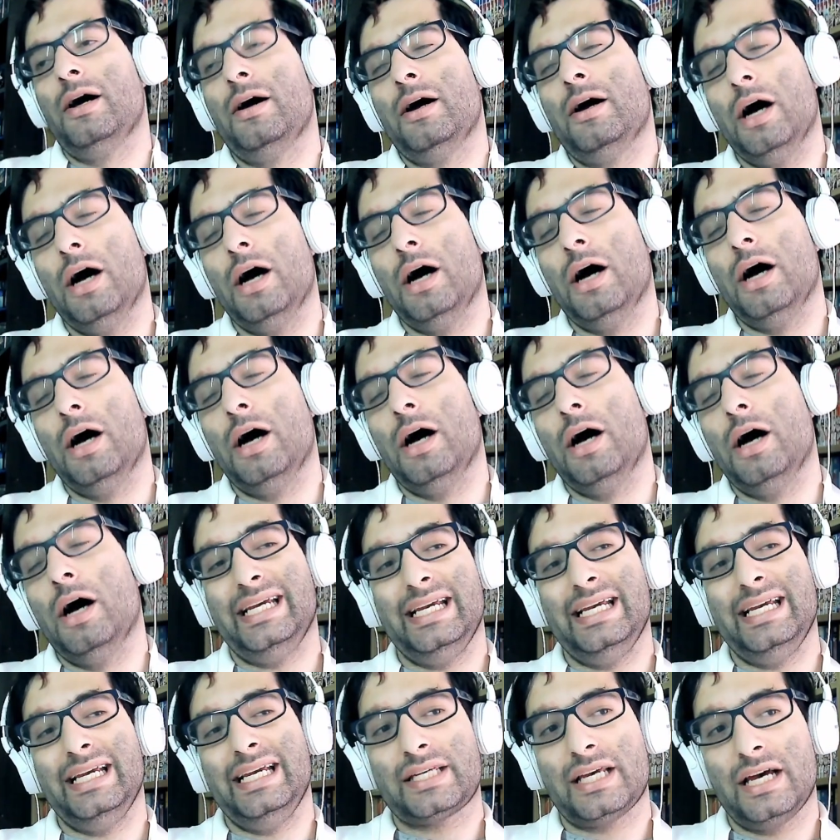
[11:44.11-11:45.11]
Uh,
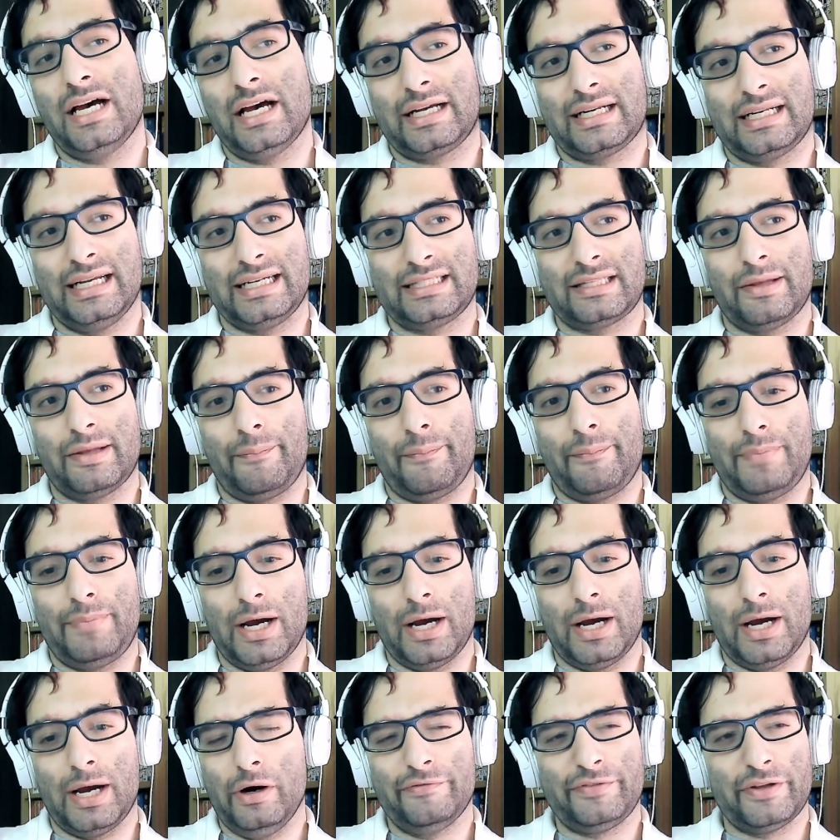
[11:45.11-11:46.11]
please uh, click the
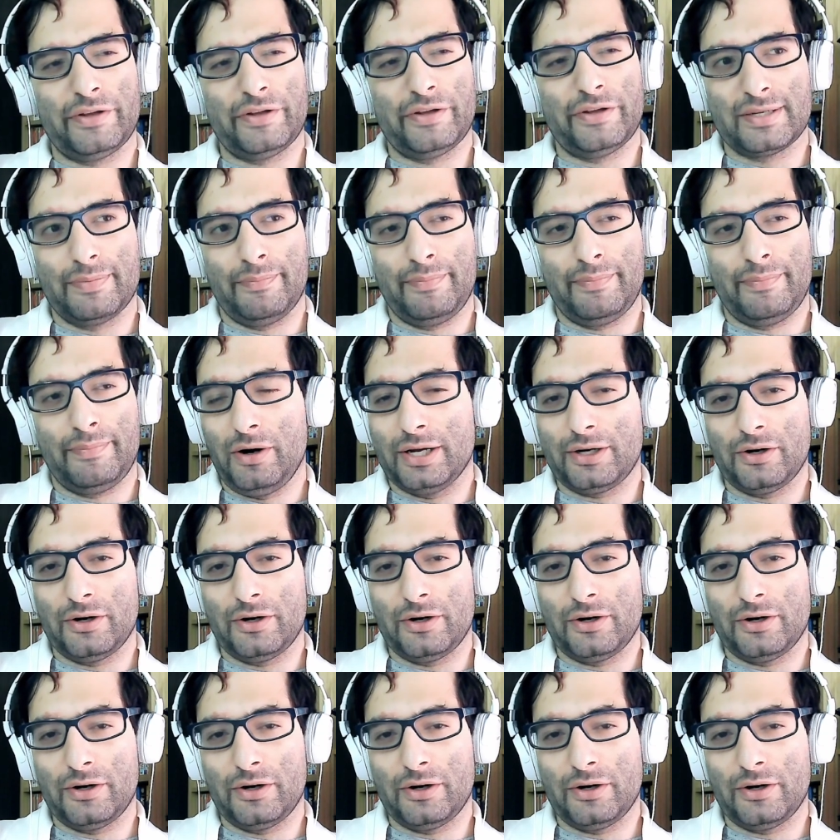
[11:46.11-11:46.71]
bell if there is a bell.